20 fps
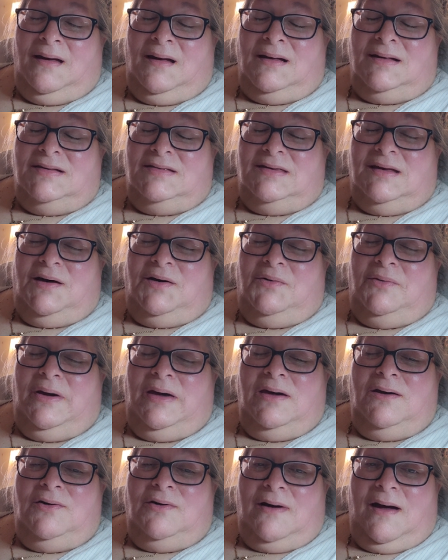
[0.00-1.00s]
So
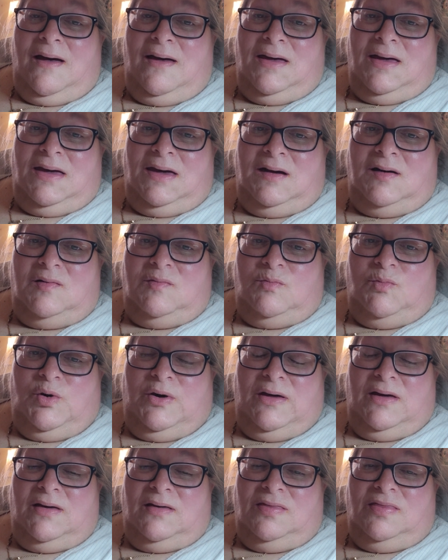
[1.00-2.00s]
here I am
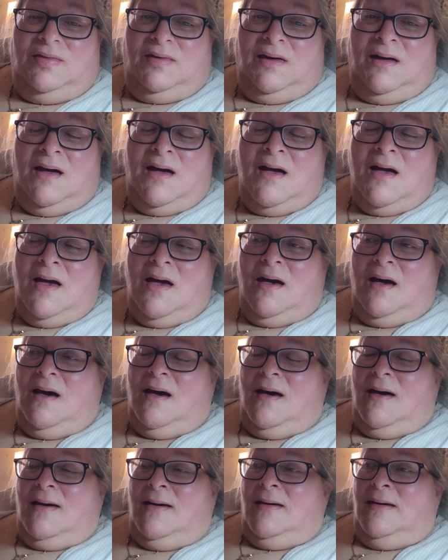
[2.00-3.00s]
with
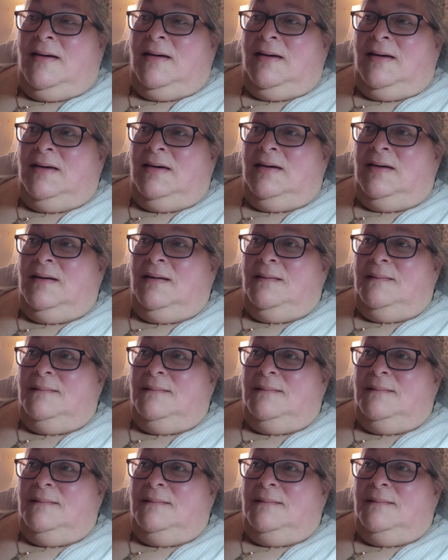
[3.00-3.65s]
a